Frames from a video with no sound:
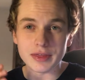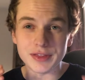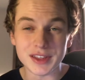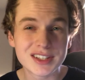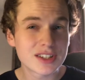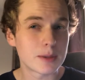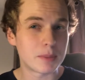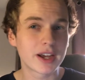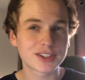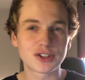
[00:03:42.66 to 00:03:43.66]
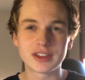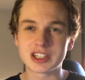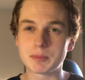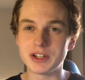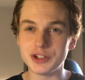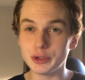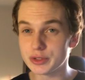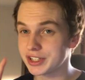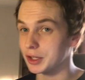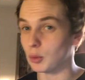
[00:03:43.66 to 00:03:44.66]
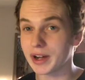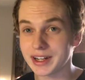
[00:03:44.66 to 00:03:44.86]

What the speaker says: This is a picture that's been used in the White